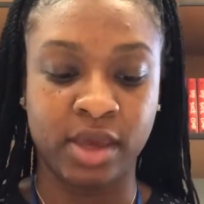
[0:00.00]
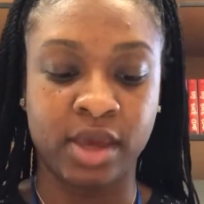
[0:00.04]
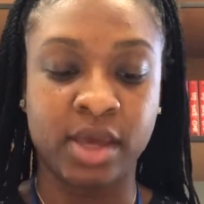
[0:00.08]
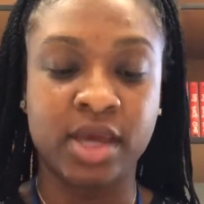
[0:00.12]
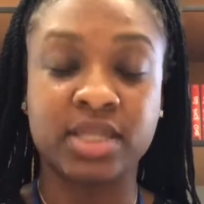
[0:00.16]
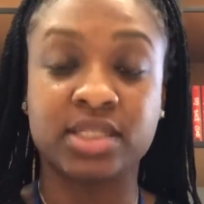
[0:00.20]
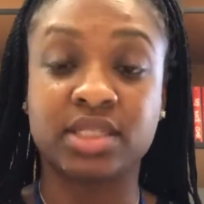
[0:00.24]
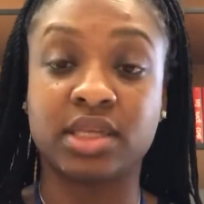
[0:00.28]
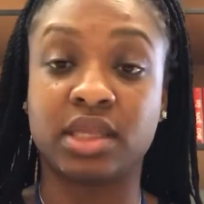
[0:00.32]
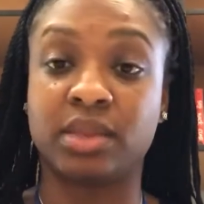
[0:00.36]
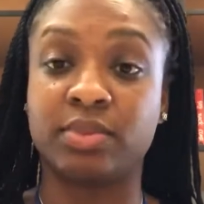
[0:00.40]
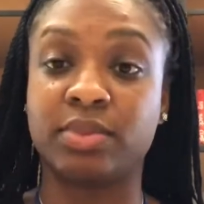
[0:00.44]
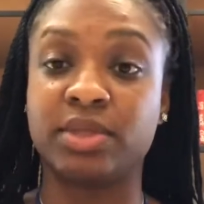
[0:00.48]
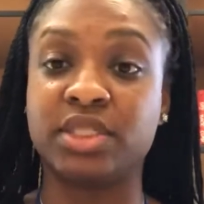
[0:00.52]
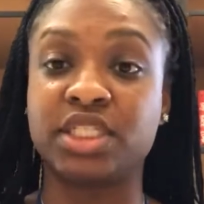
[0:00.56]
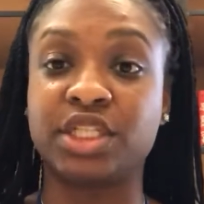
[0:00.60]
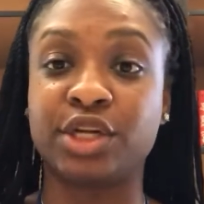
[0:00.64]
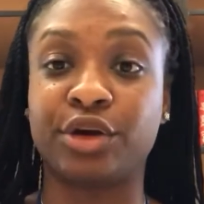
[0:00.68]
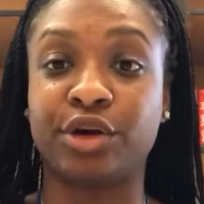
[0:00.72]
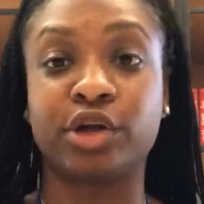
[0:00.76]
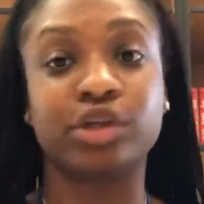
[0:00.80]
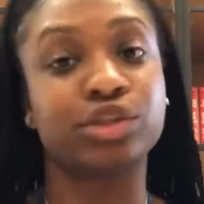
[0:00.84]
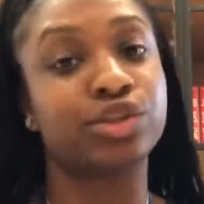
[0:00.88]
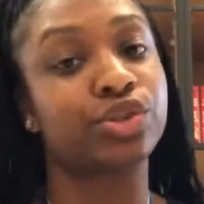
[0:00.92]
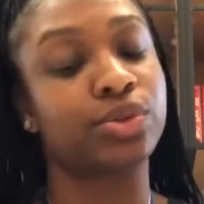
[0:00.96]
So the
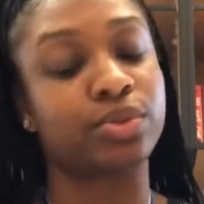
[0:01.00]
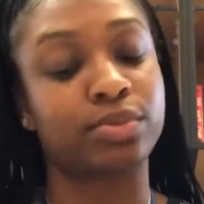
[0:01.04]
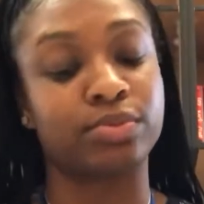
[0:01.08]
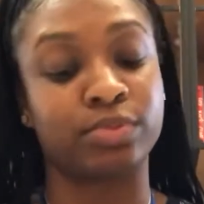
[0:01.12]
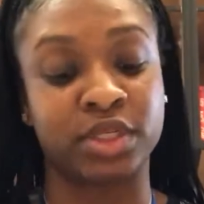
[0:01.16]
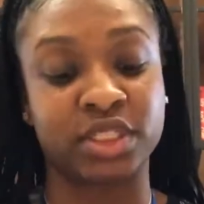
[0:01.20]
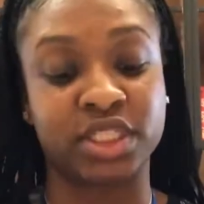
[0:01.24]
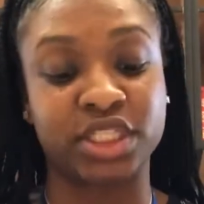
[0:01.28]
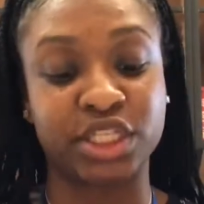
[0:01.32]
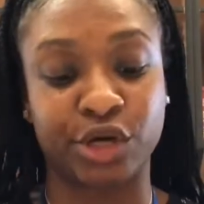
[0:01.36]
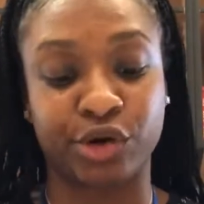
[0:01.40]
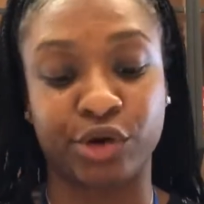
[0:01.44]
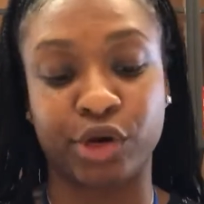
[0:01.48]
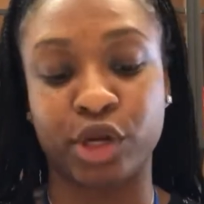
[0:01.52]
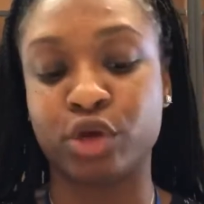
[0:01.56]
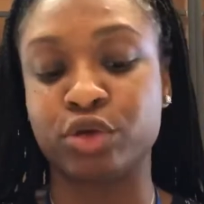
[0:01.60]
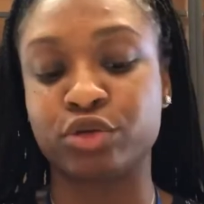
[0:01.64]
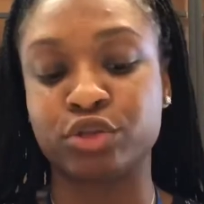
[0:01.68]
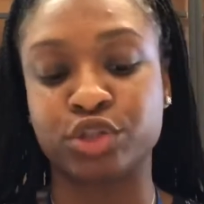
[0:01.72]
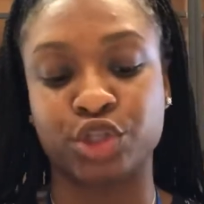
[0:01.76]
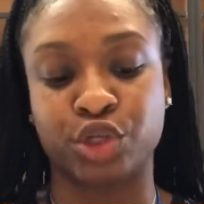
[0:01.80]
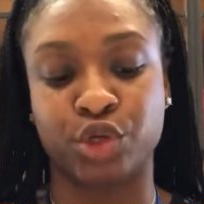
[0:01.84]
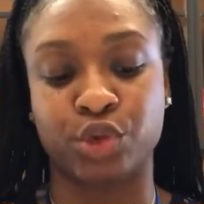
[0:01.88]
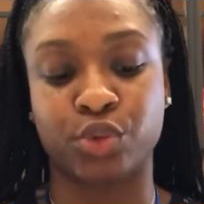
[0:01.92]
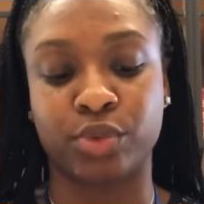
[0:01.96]

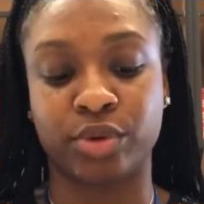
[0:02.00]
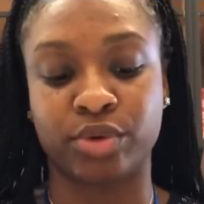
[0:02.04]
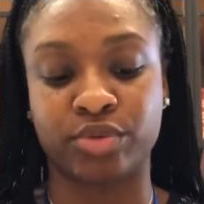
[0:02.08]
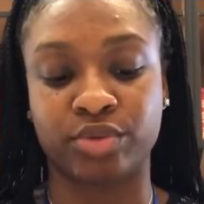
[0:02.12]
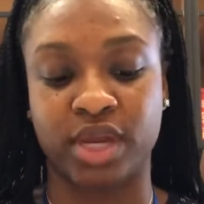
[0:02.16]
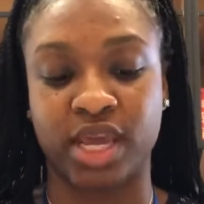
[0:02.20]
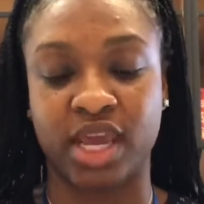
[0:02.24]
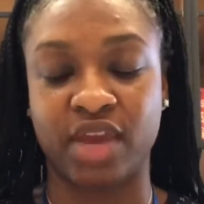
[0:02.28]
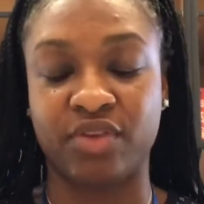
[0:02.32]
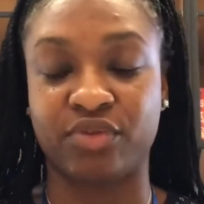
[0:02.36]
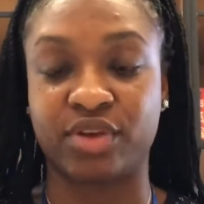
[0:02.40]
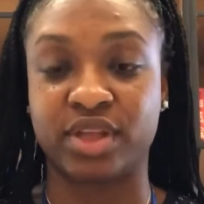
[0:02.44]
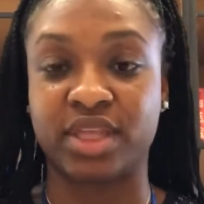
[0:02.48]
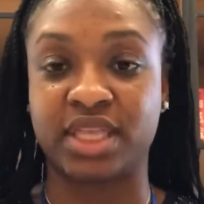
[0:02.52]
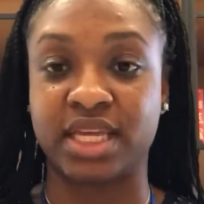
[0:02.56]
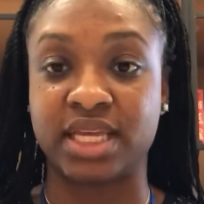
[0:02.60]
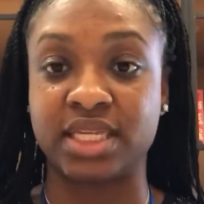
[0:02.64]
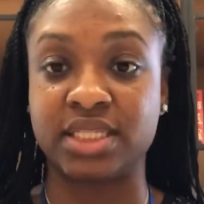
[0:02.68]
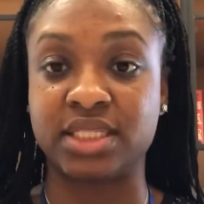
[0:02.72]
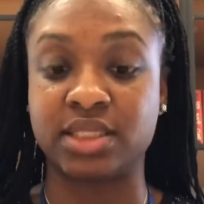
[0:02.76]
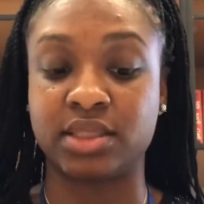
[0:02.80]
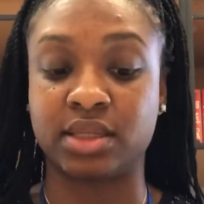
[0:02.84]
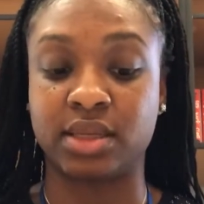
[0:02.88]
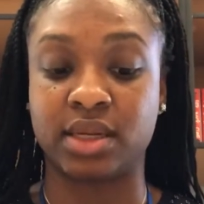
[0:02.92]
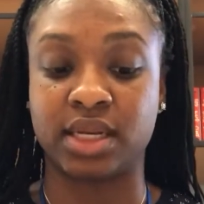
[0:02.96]
materials you will need for
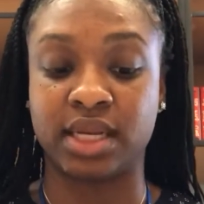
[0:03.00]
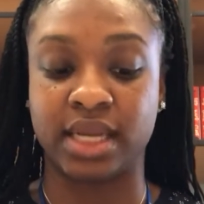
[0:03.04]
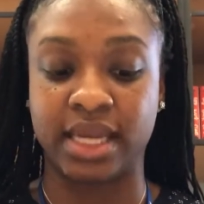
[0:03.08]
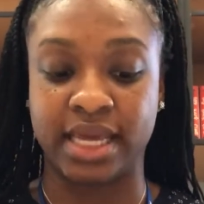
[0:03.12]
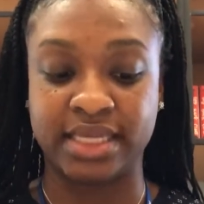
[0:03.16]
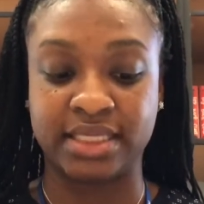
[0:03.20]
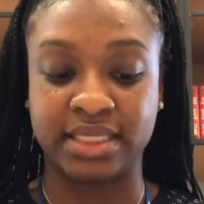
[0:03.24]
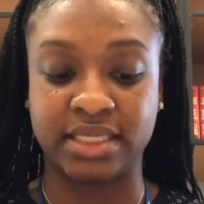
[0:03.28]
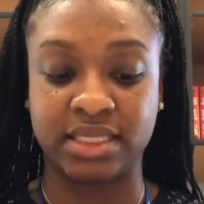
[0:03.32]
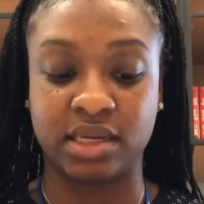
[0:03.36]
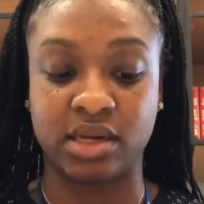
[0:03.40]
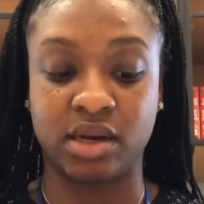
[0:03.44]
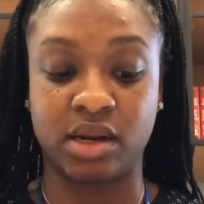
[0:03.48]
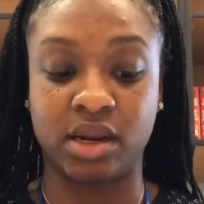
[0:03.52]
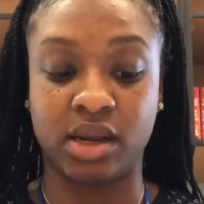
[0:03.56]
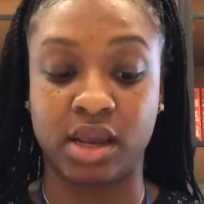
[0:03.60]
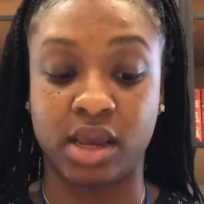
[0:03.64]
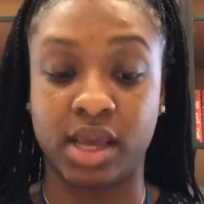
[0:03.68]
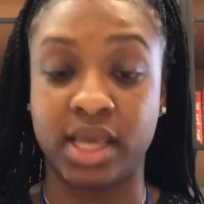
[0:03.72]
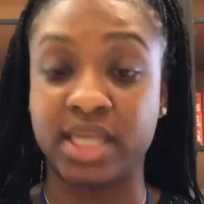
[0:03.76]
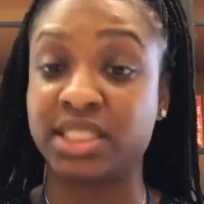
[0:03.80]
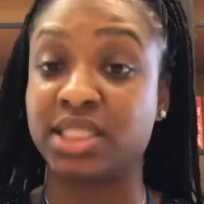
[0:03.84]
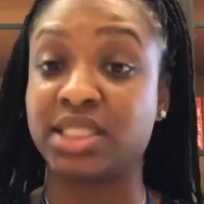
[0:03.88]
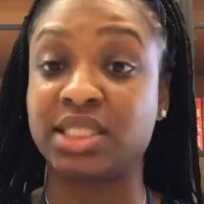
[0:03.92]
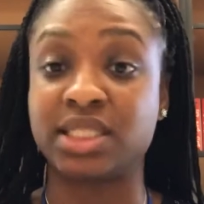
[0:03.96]
this lesson
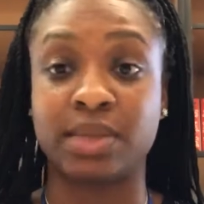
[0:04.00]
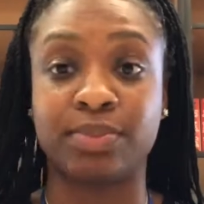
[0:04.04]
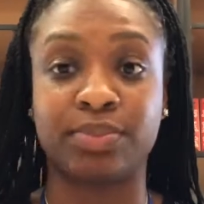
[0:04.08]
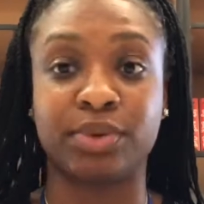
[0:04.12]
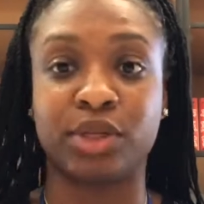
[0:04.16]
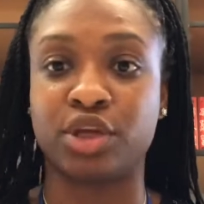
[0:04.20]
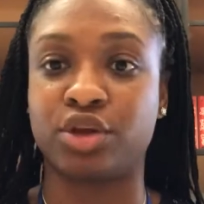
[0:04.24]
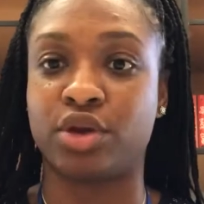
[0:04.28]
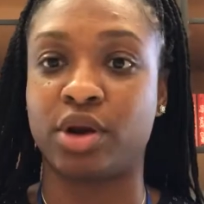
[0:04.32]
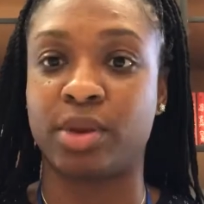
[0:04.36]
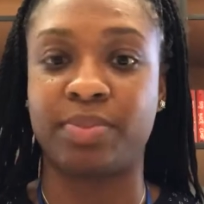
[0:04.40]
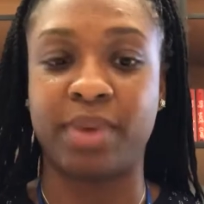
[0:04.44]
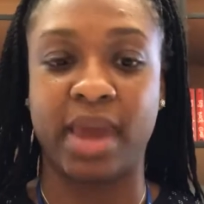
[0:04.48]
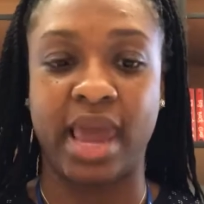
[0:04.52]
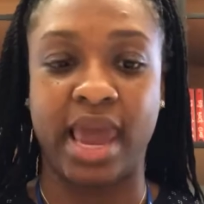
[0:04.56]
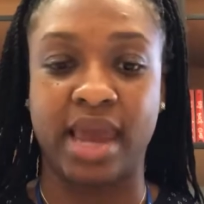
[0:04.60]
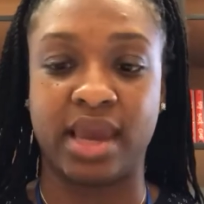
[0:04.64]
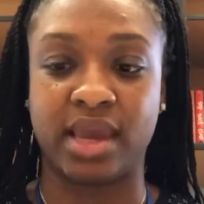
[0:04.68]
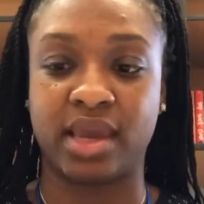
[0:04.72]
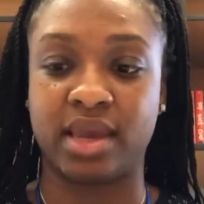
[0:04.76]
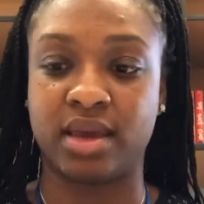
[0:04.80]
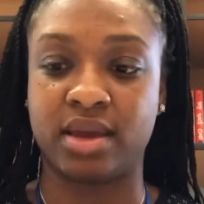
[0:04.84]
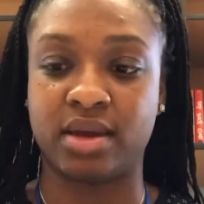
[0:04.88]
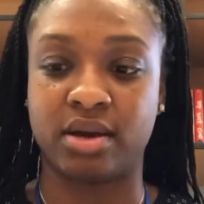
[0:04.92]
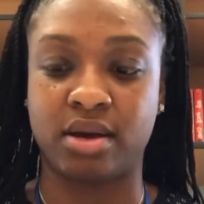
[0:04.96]
is simply your
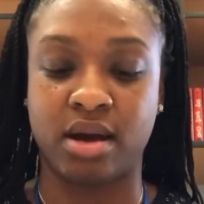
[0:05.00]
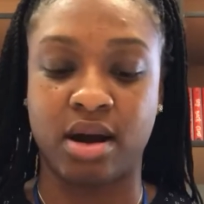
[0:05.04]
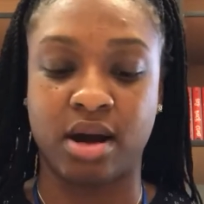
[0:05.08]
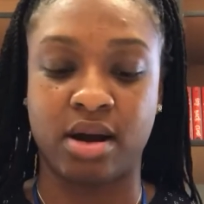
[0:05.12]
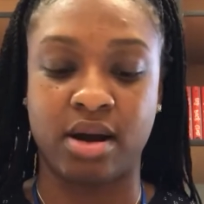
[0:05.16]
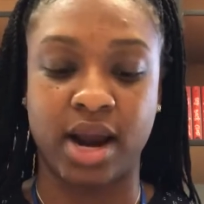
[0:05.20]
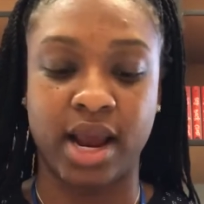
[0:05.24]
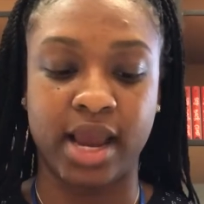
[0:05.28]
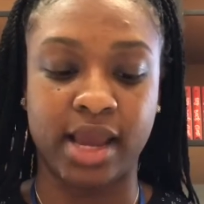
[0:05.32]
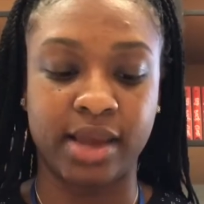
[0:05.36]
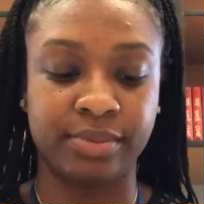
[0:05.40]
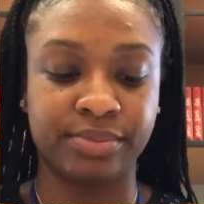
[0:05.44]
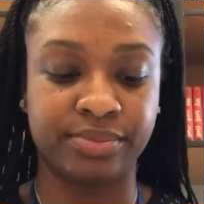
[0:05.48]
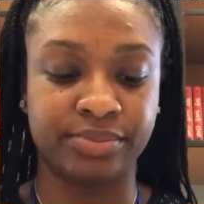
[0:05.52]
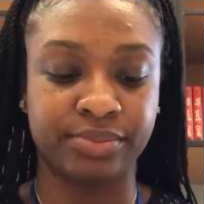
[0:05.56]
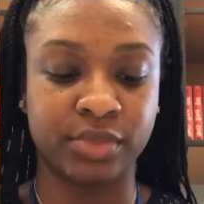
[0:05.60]
packet, all right?